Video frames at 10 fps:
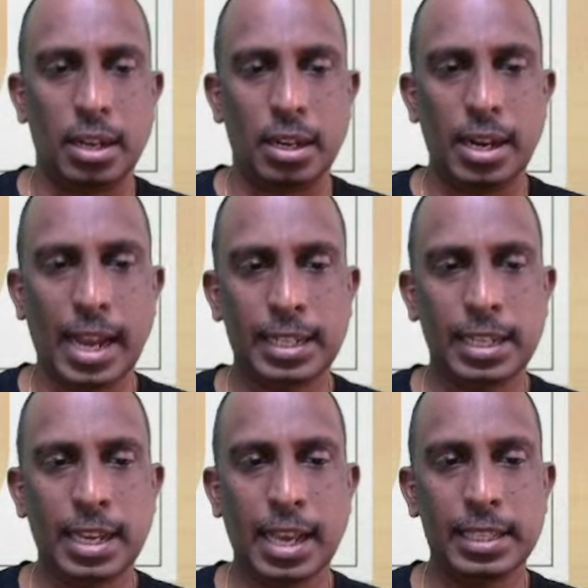
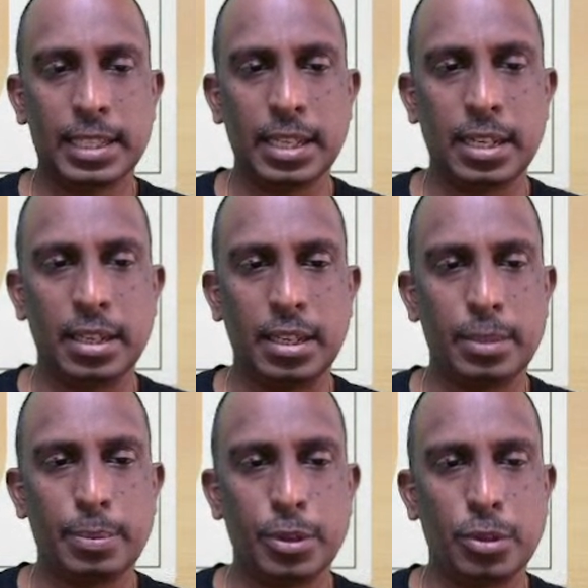Lactic acid is
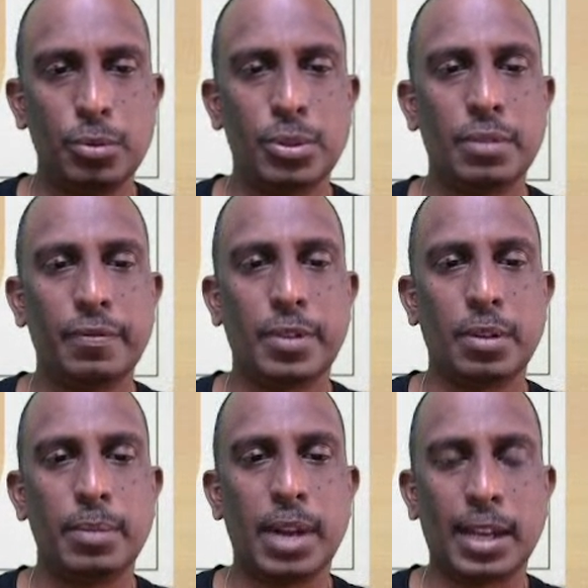produced
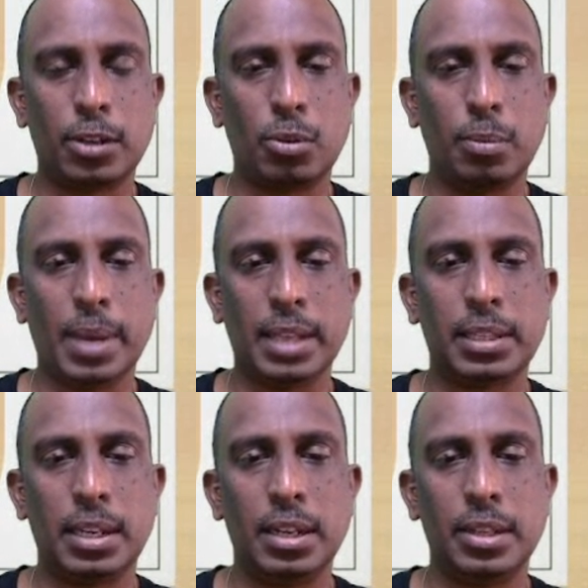from
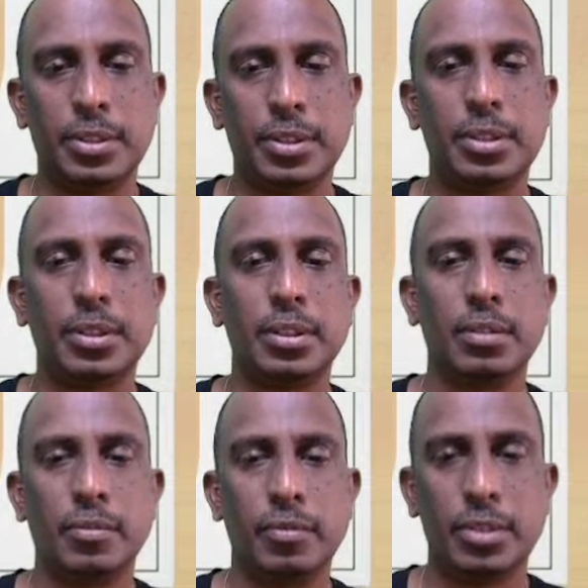Lactobacillus,
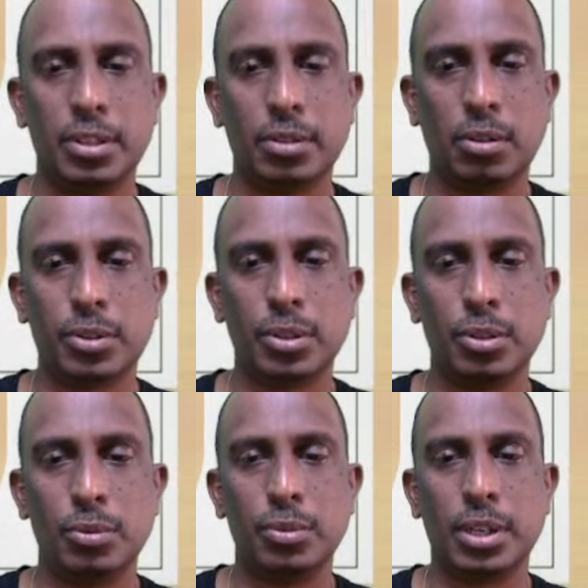which is also
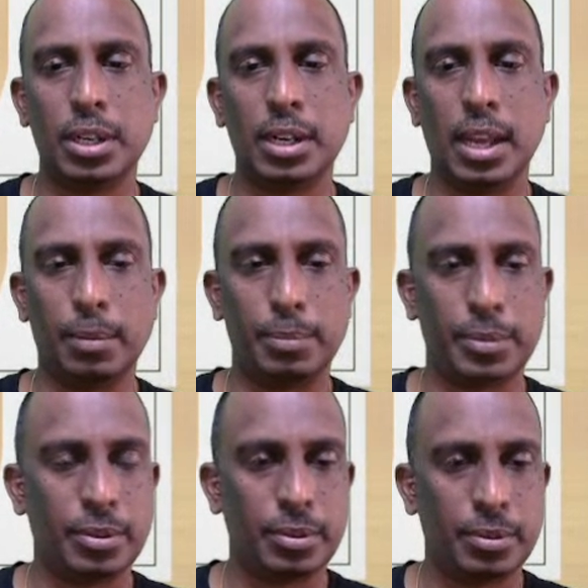used in
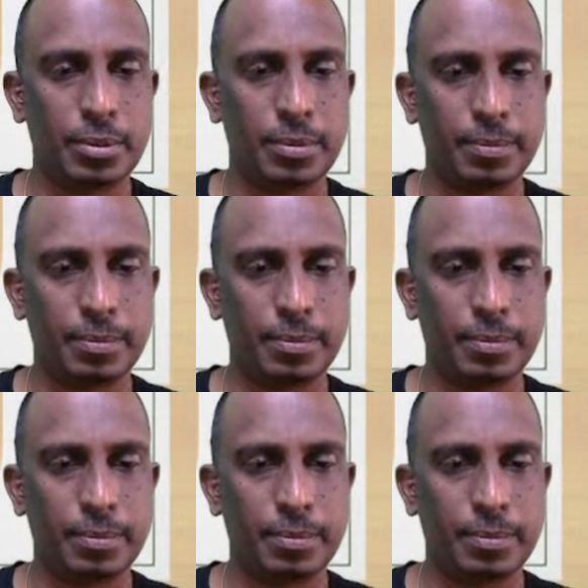labs.